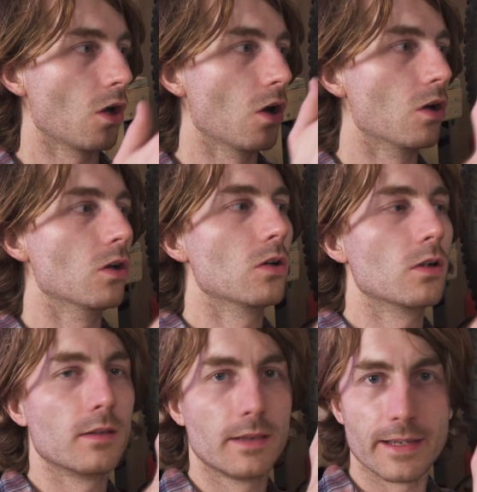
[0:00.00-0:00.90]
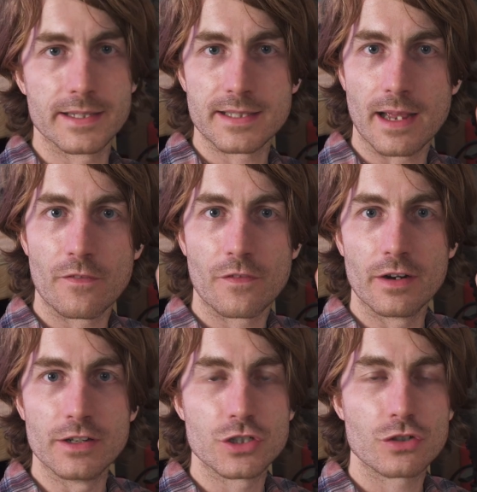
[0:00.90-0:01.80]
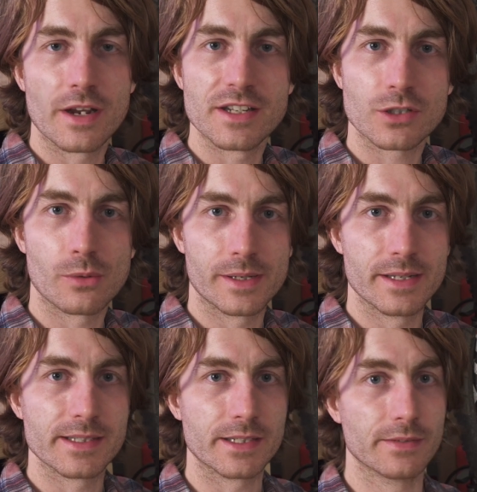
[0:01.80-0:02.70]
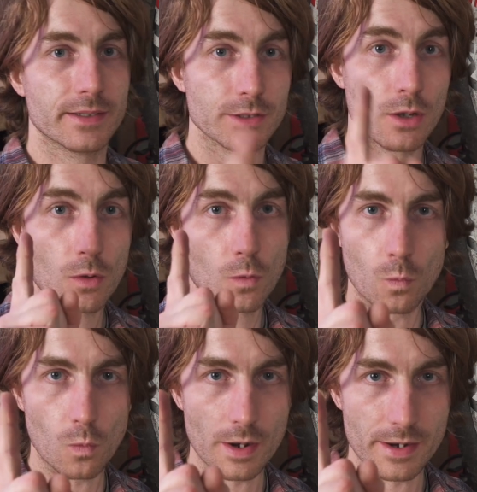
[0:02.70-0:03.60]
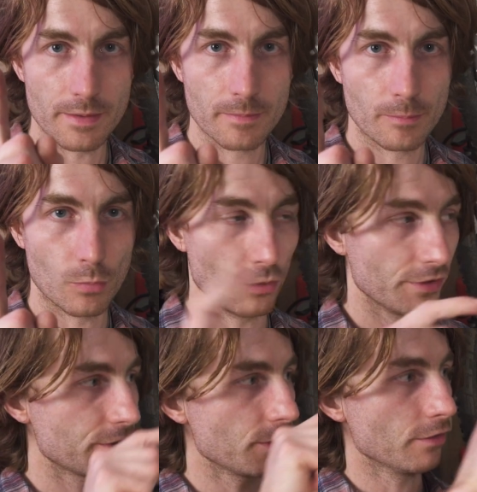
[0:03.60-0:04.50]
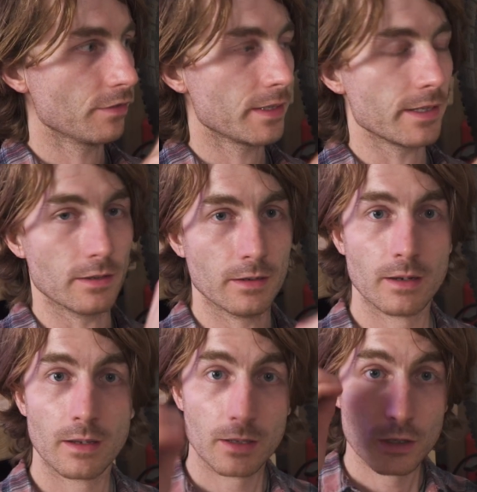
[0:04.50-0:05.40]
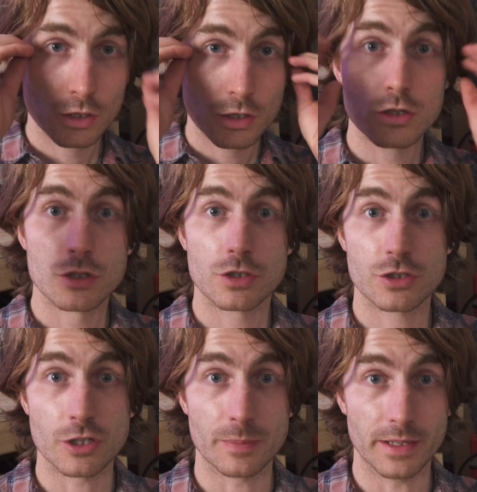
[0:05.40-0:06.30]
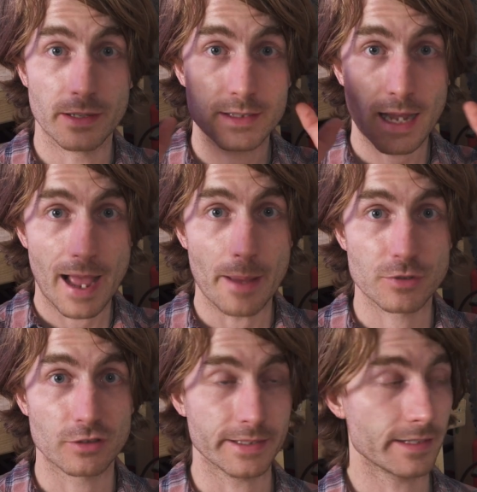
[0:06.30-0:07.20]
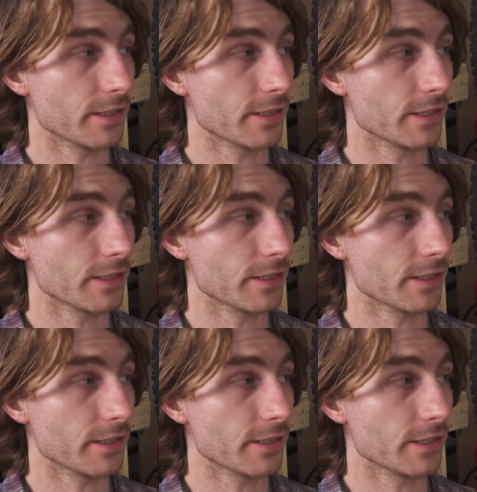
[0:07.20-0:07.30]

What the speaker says: all this effort and stress going into giving us one more tooth here. Stupid, absolutely